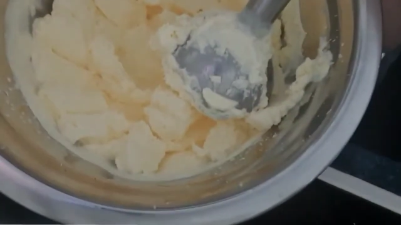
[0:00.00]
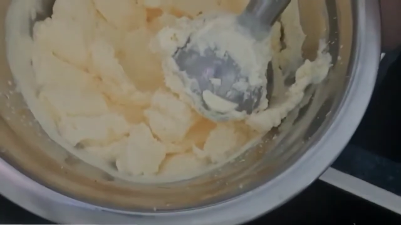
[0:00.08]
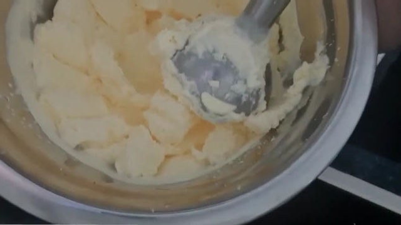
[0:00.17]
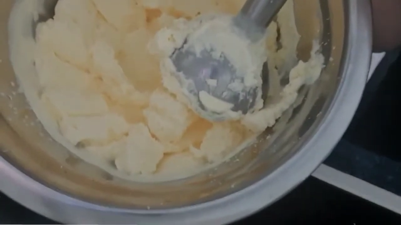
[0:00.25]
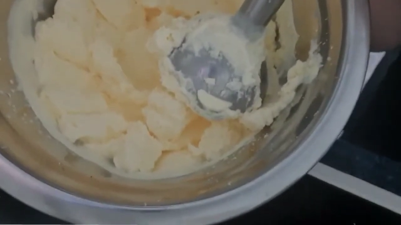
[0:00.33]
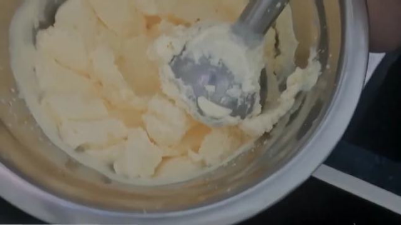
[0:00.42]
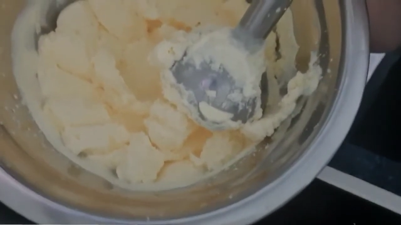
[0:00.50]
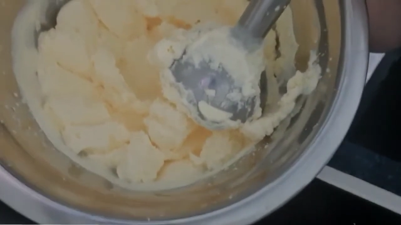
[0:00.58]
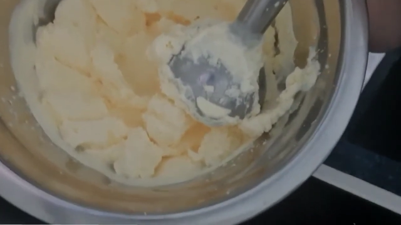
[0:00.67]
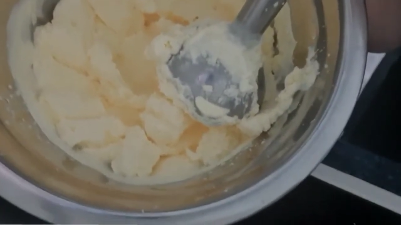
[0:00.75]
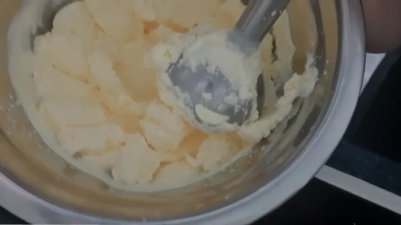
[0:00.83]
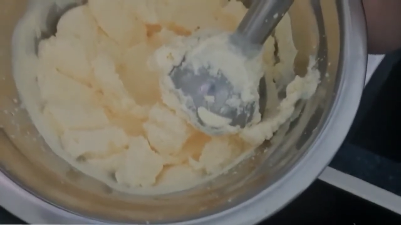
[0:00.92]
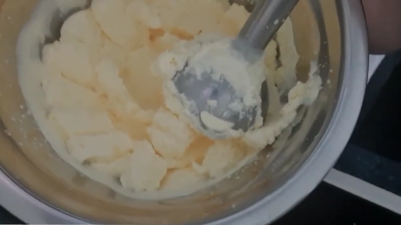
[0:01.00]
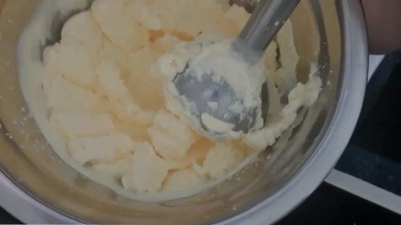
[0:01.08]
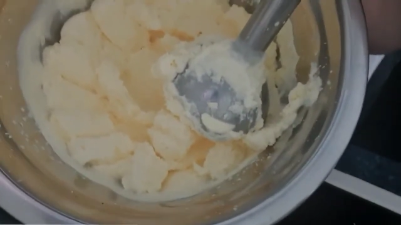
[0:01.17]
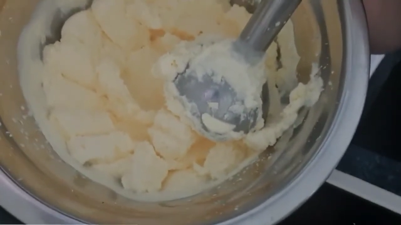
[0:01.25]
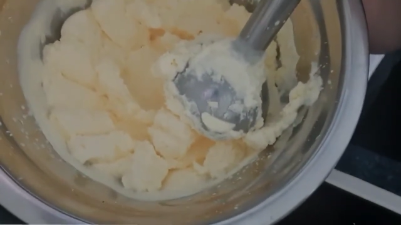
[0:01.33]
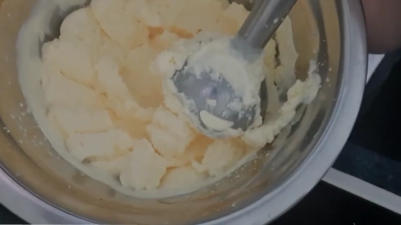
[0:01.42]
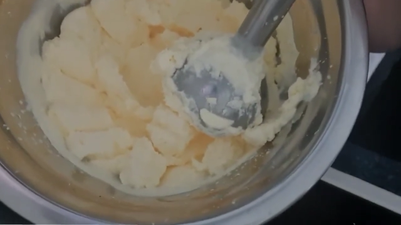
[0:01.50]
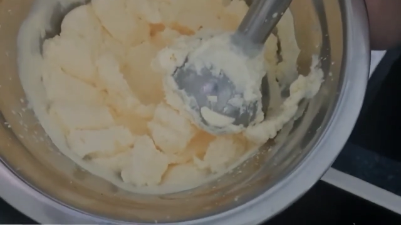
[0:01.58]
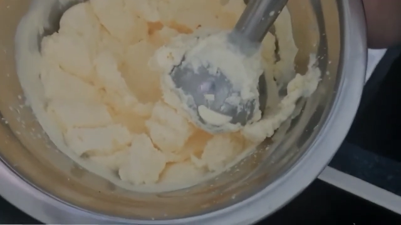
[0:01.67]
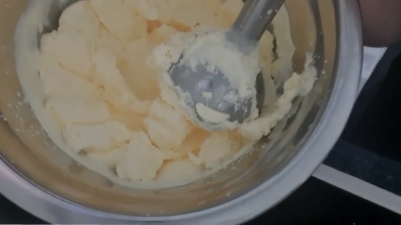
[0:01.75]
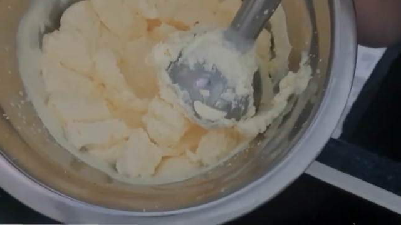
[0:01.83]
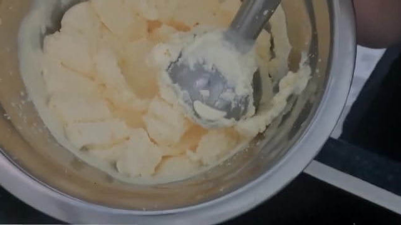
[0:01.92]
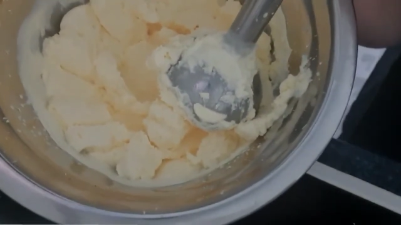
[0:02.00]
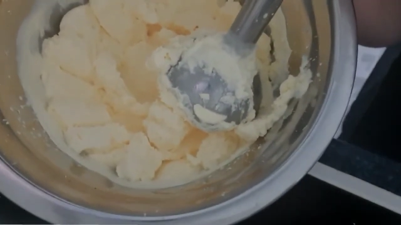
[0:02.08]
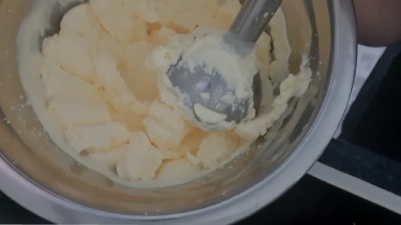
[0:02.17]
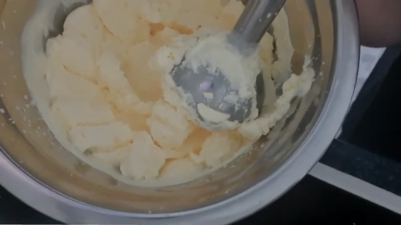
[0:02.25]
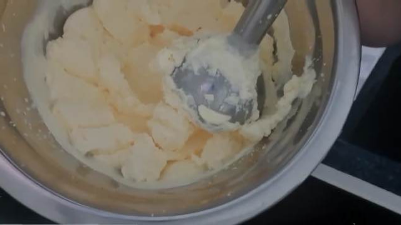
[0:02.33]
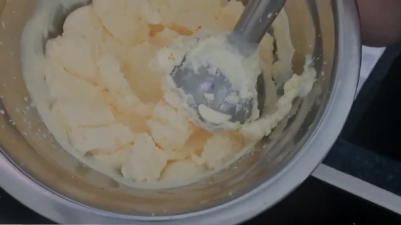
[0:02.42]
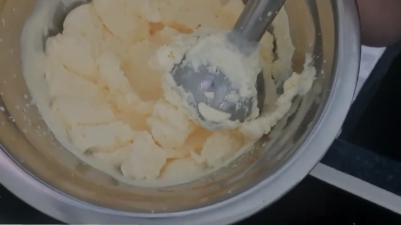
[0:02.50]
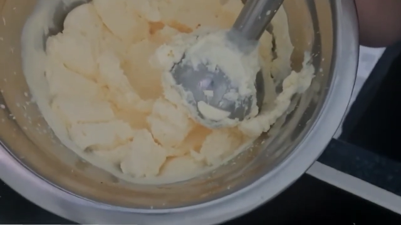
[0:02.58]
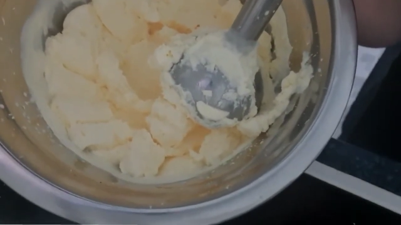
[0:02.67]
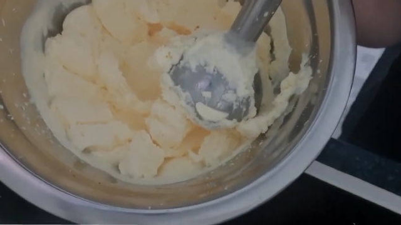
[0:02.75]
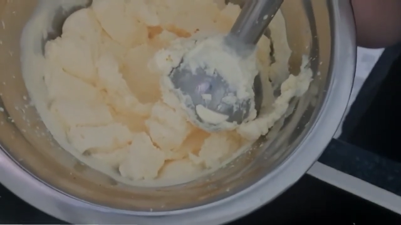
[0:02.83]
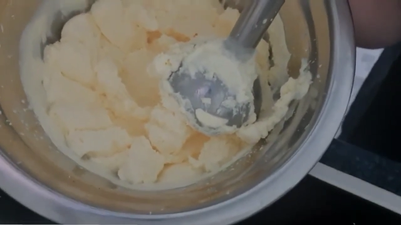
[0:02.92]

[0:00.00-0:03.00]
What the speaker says: [unreadable: no face in view]